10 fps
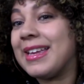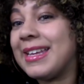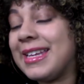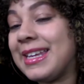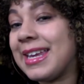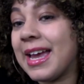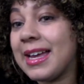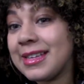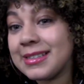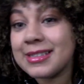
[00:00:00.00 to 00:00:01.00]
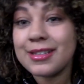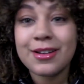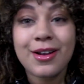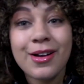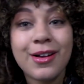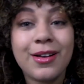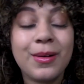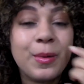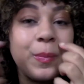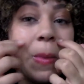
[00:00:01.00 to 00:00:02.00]
Yes,
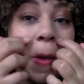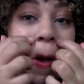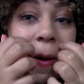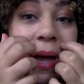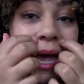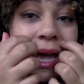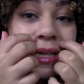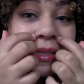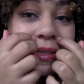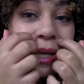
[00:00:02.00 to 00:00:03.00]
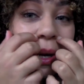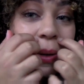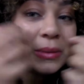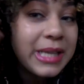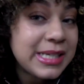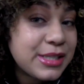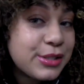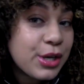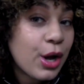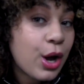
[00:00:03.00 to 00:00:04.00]
girl. Okay, so let's
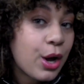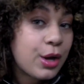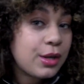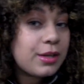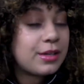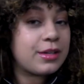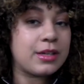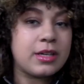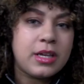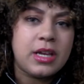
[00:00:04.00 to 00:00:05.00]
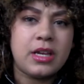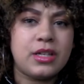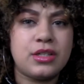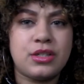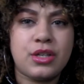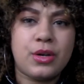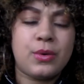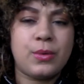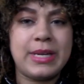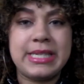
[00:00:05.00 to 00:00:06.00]
talk.
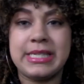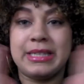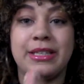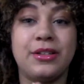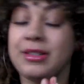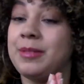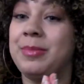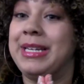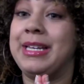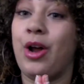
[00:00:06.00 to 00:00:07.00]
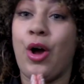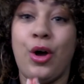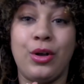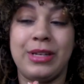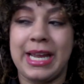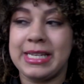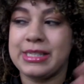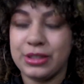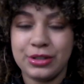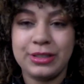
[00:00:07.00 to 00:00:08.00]
So it's literally been all day.
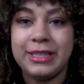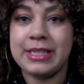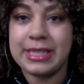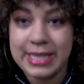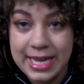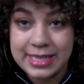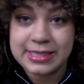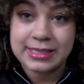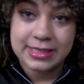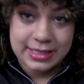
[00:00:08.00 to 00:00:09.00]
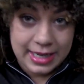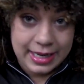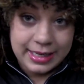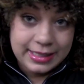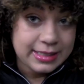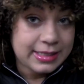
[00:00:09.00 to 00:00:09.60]
It's literally the next night.